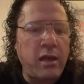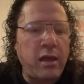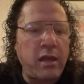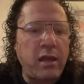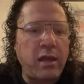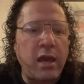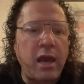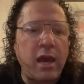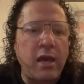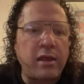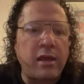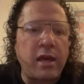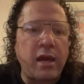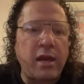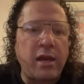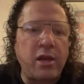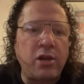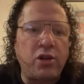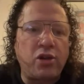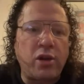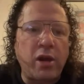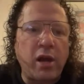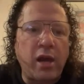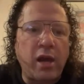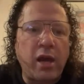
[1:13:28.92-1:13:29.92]
yeah, then
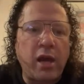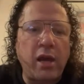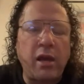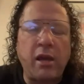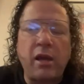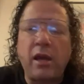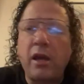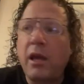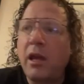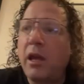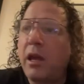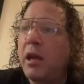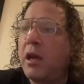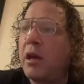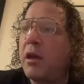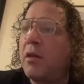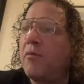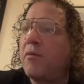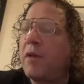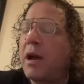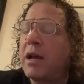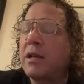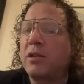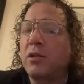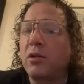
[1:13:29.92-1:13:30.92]
he
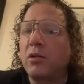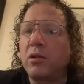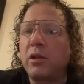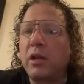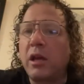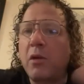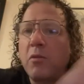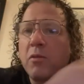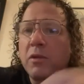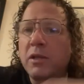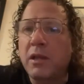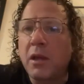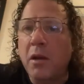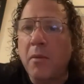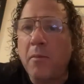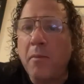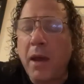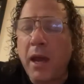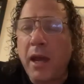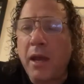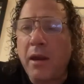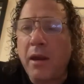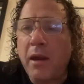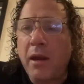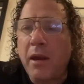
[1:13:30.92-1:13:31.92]
wrestled. He was the
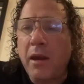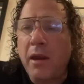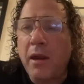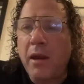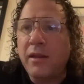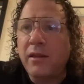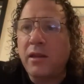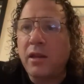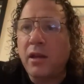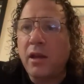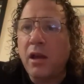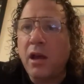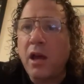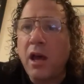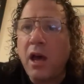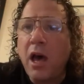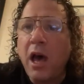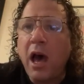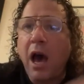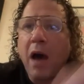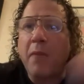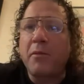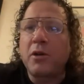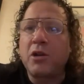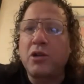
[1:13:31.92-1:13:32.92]
main event.
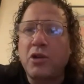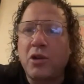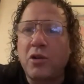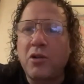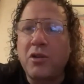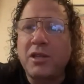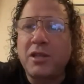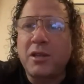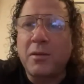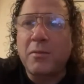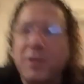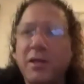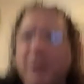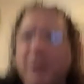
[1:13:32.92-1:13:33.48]
I'm gonna show you some